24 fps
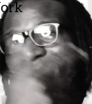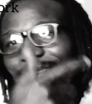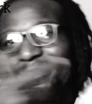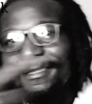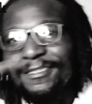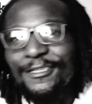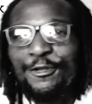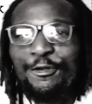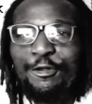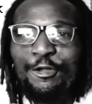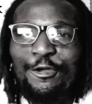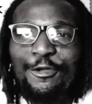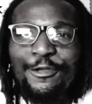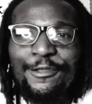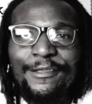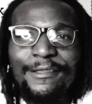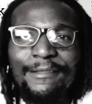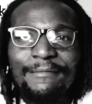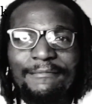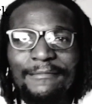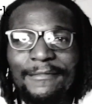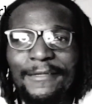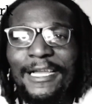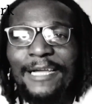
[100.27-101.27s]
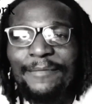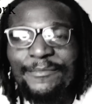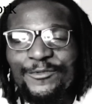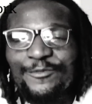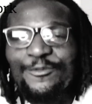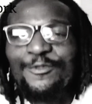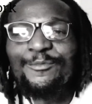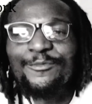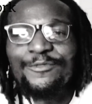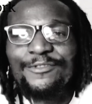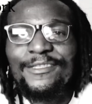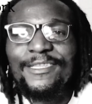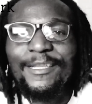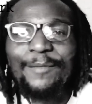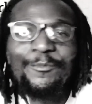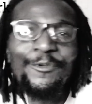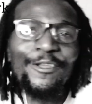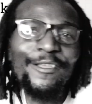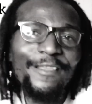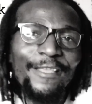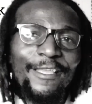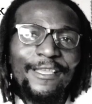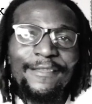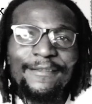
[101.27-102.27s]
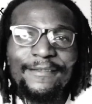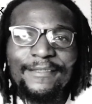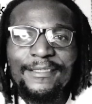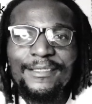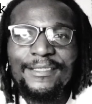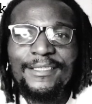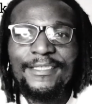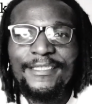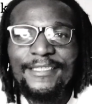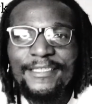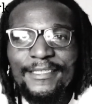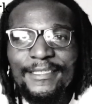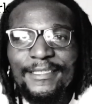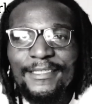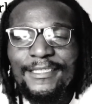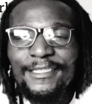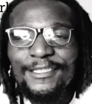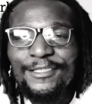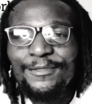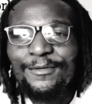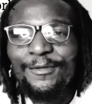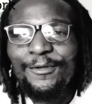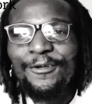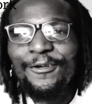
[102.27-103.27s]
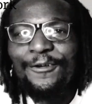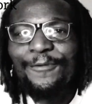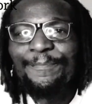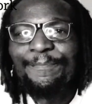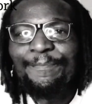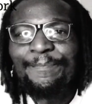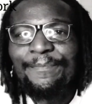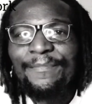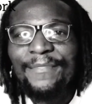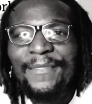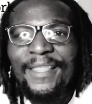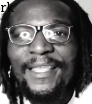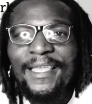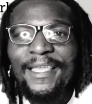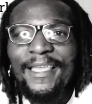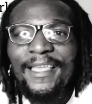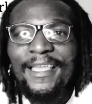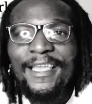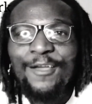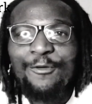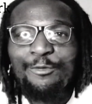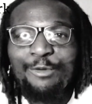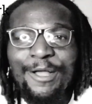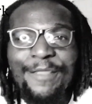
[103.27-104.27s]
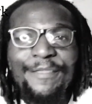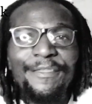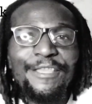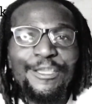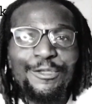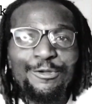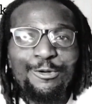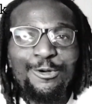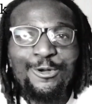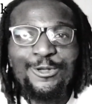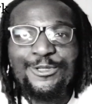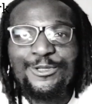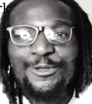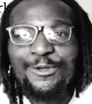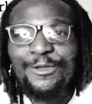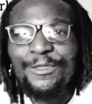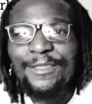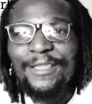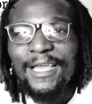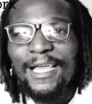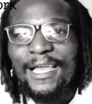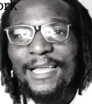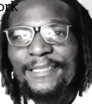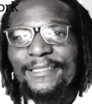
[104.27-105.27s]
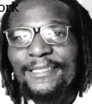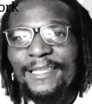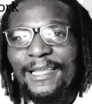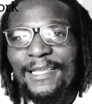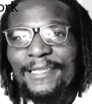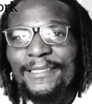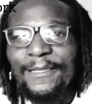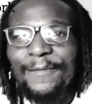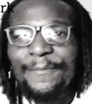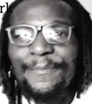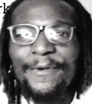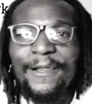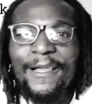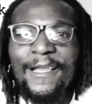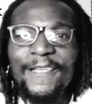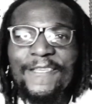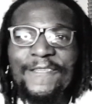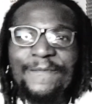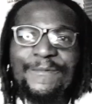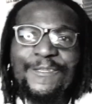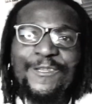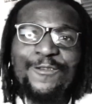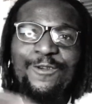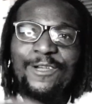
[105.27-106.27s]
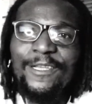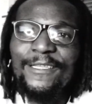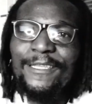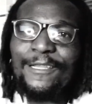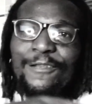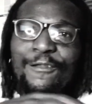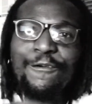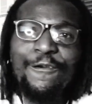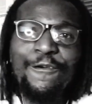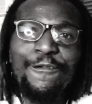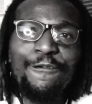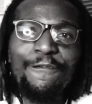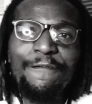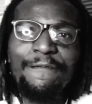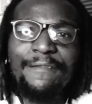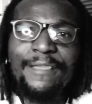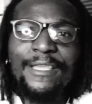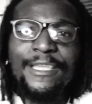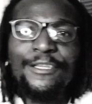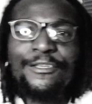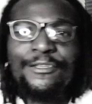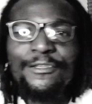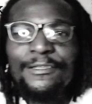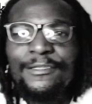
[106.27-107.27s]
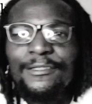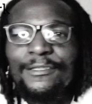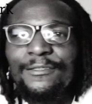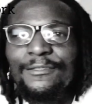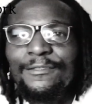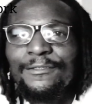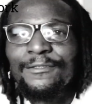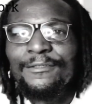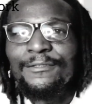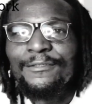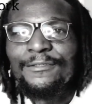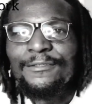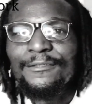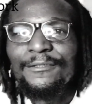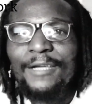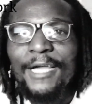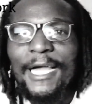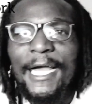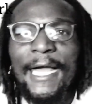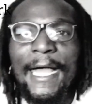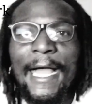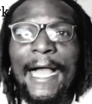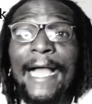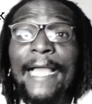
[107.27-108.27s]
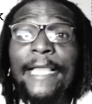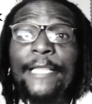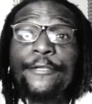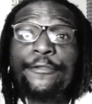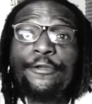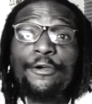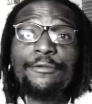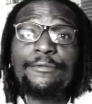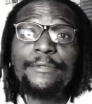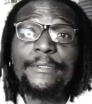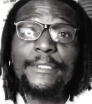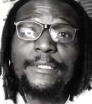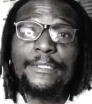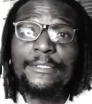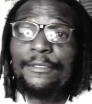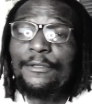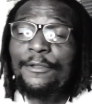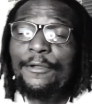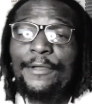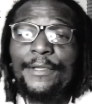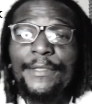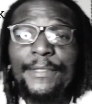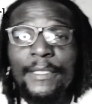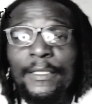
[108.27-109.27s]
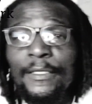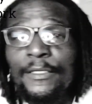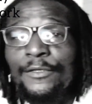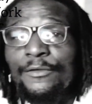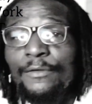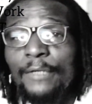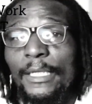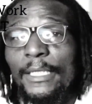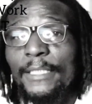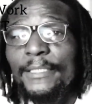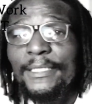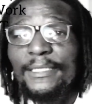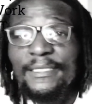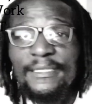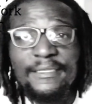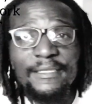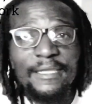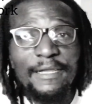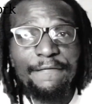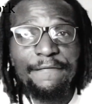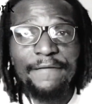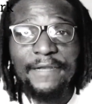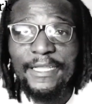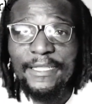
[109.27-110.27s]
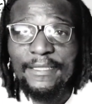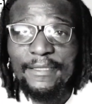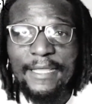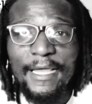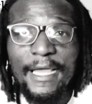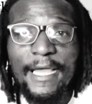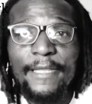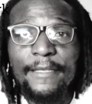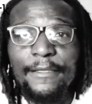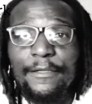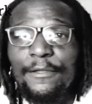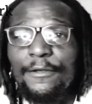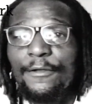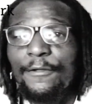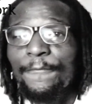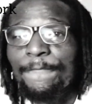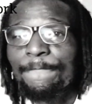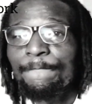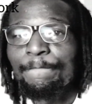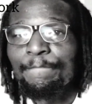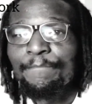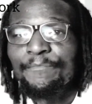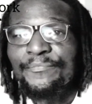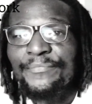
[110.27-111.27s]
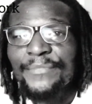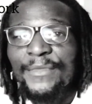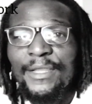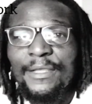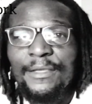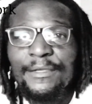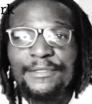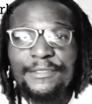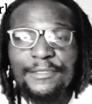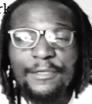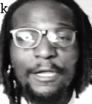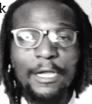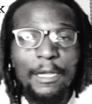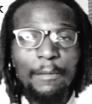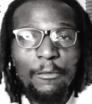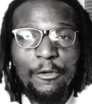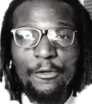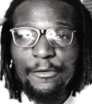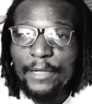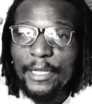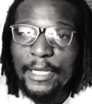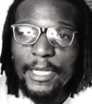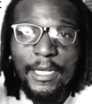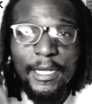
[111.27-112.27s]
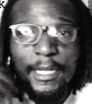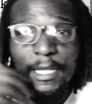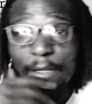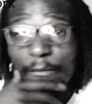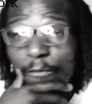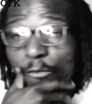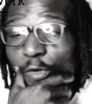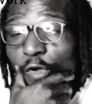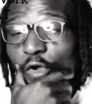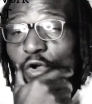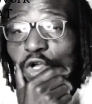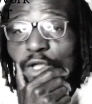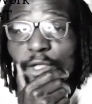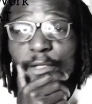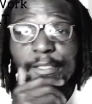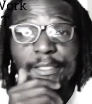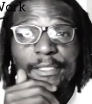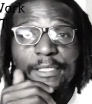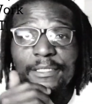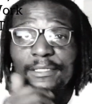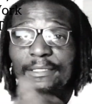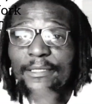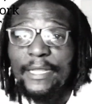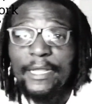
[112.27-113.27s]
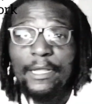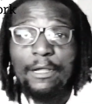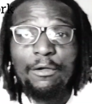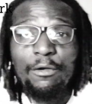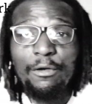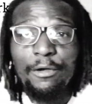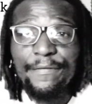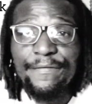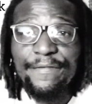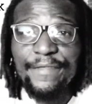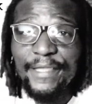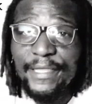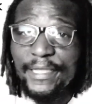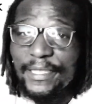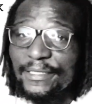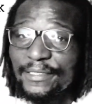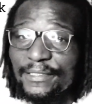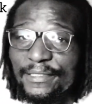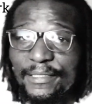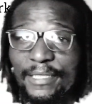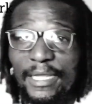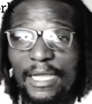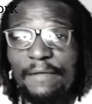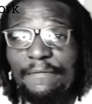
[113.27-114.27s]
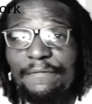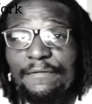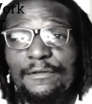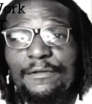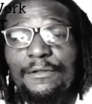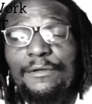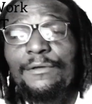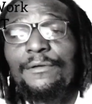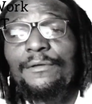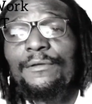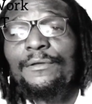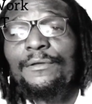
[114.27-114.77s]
you know, comes from somewhere there. So one thing also that surprised me was a lot of Hindu idols, you know, in the streets and stuff like that, you know. So I'm already like, whoa, this is like Gothic and stuff, you know.